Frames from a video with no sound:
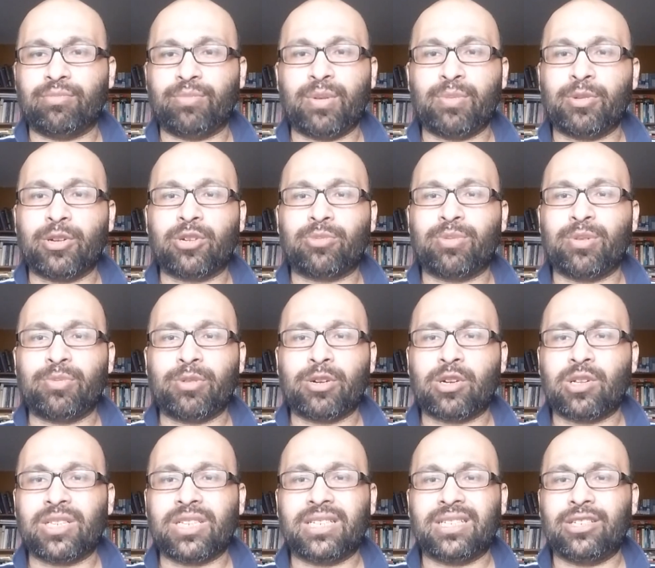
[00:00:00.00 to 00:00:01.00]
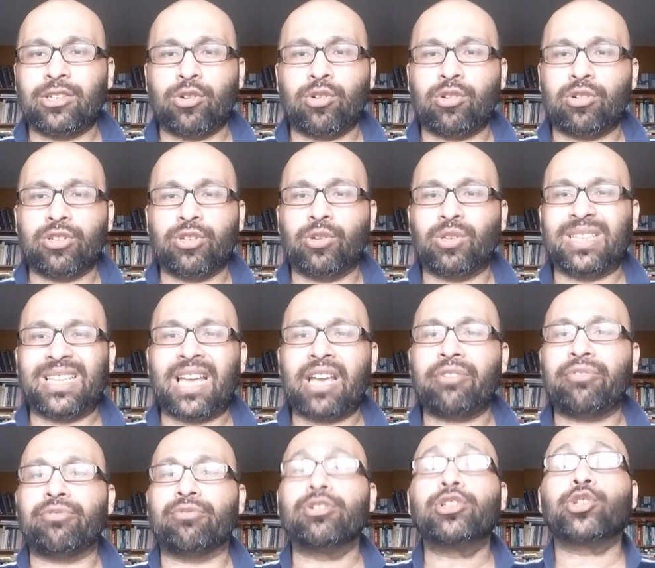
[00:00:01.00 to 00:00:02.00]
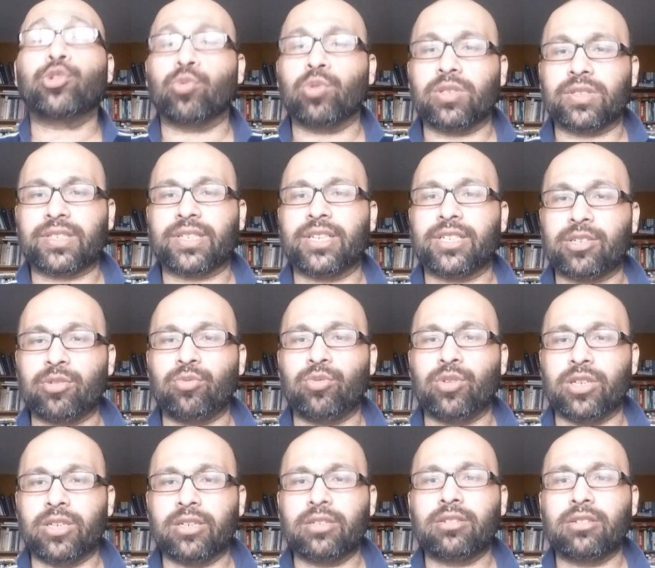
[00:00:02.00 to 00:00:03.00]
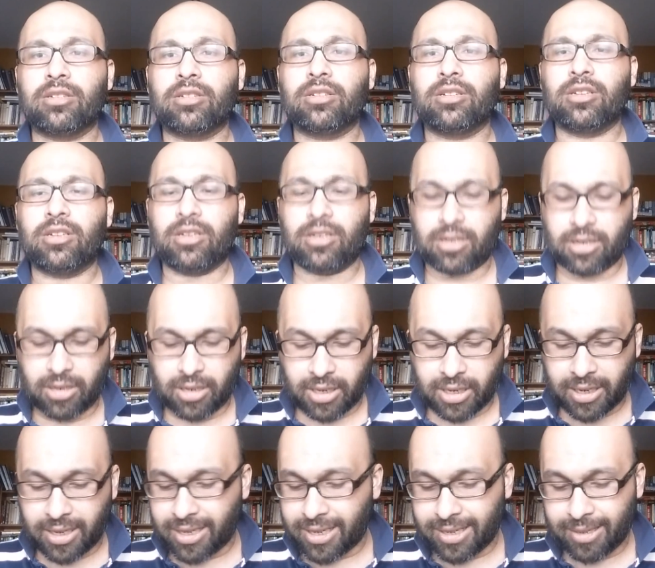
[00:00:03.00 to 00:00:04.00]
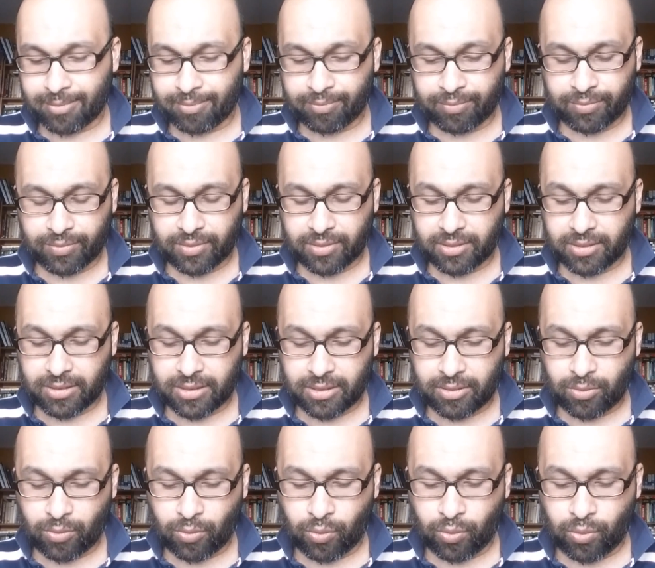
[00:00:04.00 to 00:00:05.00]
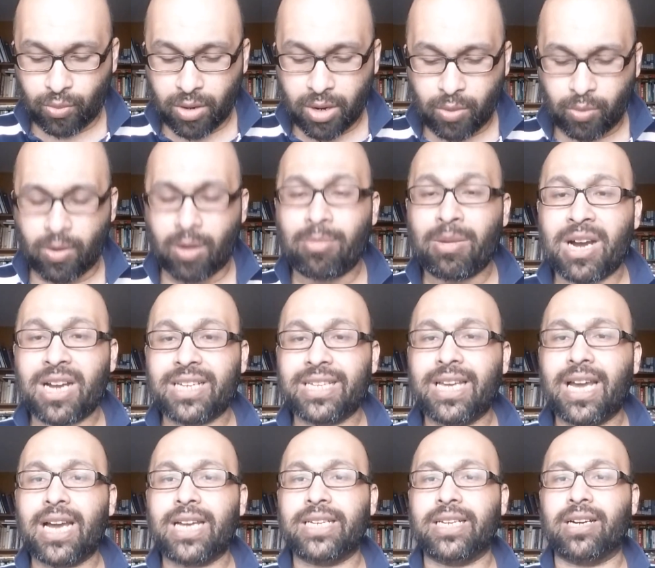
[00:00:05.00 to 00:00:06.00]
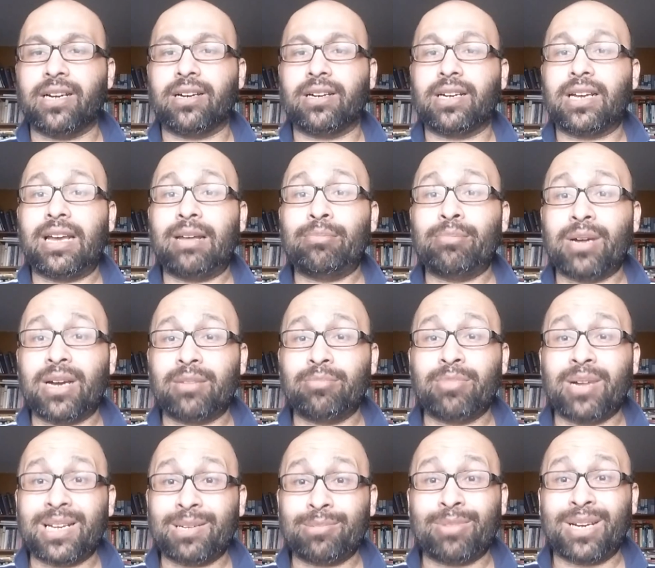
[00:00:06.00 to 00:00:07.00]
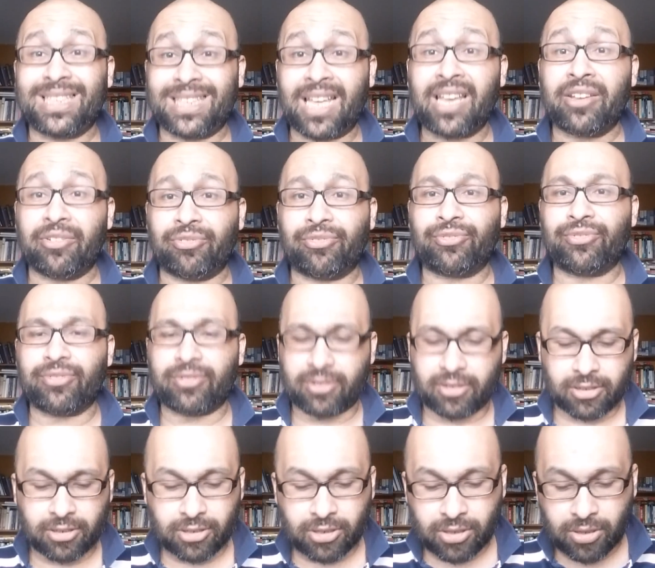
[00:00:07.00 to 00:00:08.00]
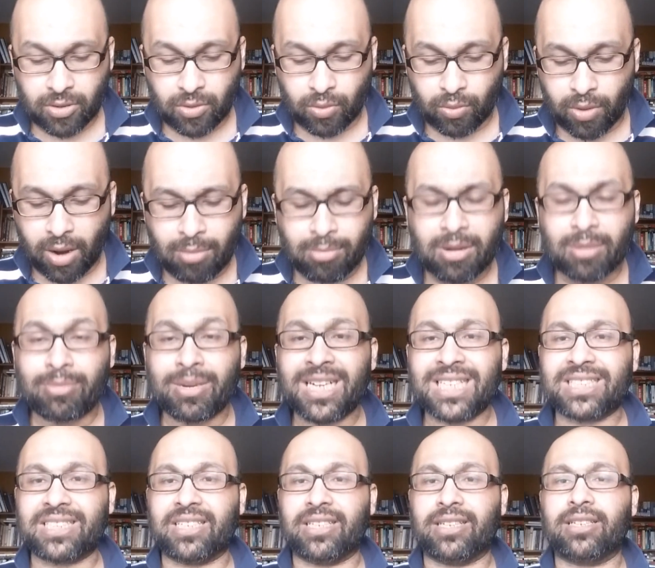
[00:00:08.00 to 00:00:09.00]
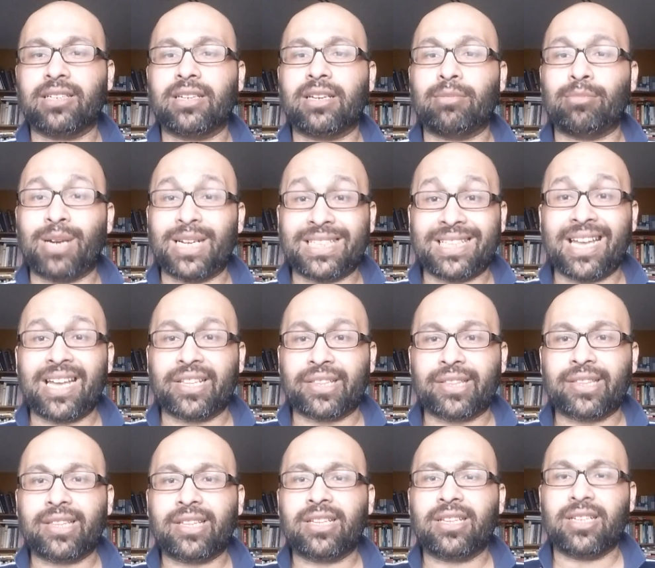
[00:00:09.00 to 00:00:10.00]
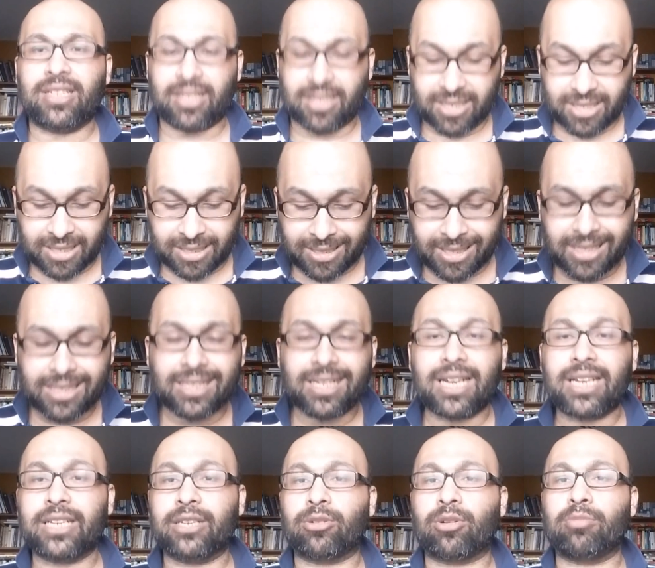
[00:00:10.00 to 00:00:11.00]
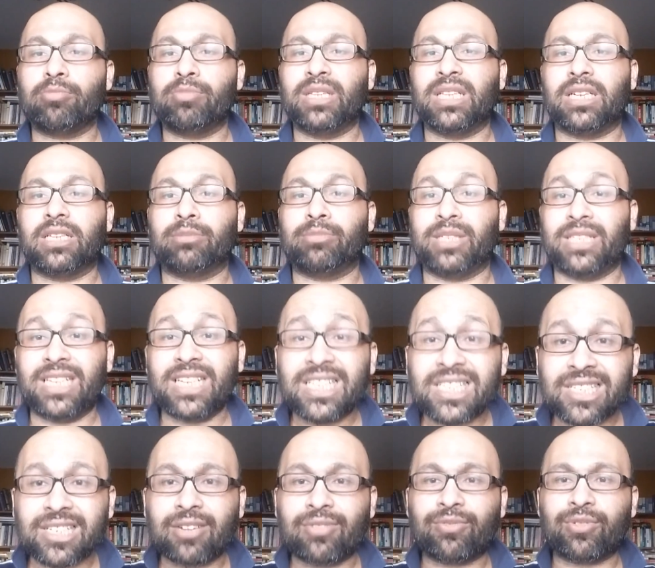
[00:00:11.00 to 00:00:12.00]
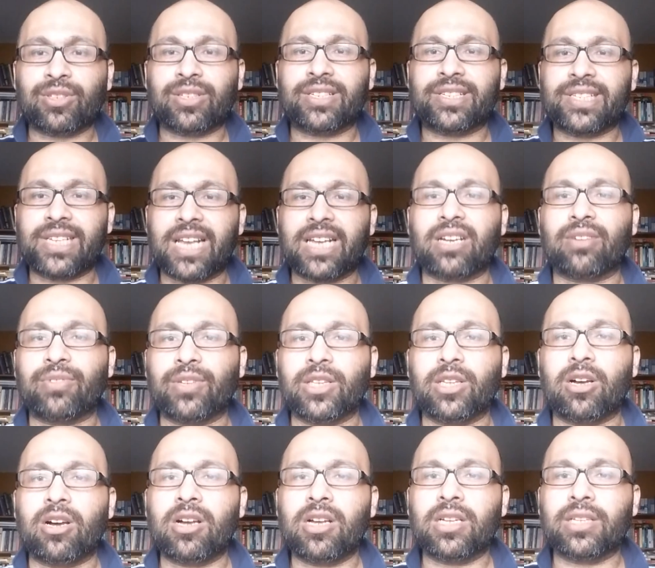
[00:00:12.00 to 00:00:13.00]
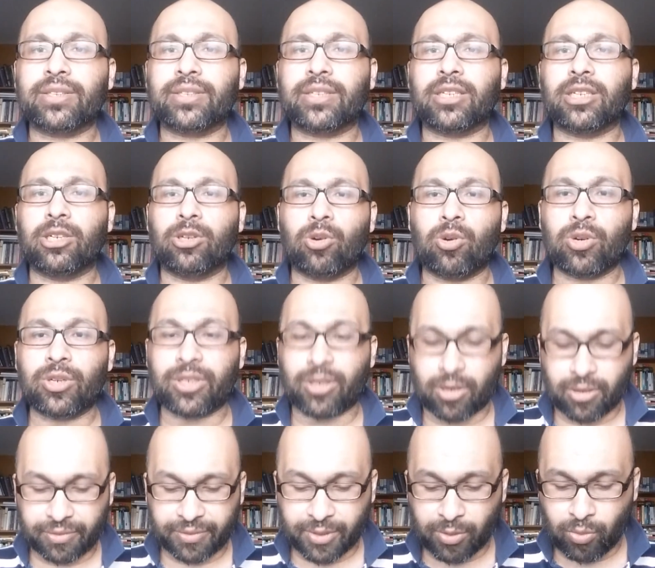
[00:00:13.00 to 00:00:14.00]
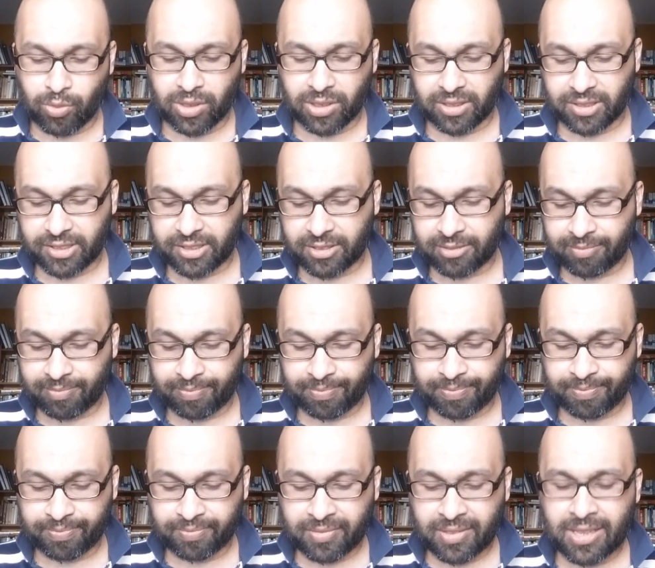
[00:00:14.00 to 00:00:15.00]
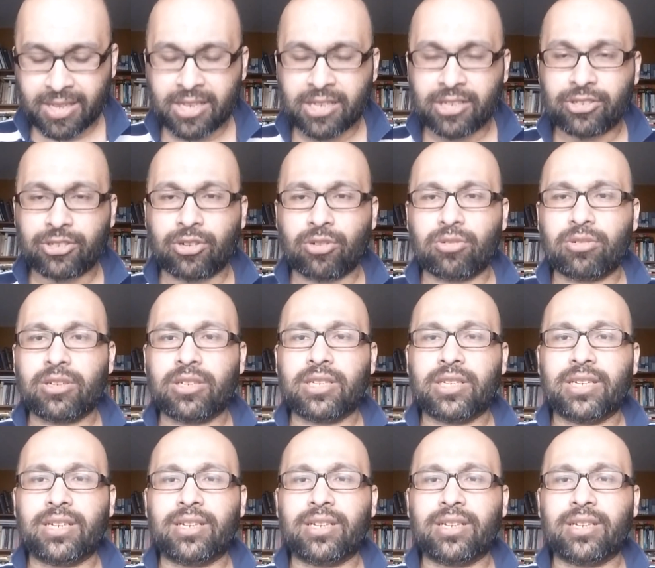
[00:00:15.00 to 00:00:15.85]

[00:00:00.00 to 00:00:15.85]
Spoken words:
people call it your life rituals, as it were. Wa mahyaya, and my life. Wa mamati, my death. Lillahi Rabbil Alameen, is for the sake of Allah, the Lord of the worlds. So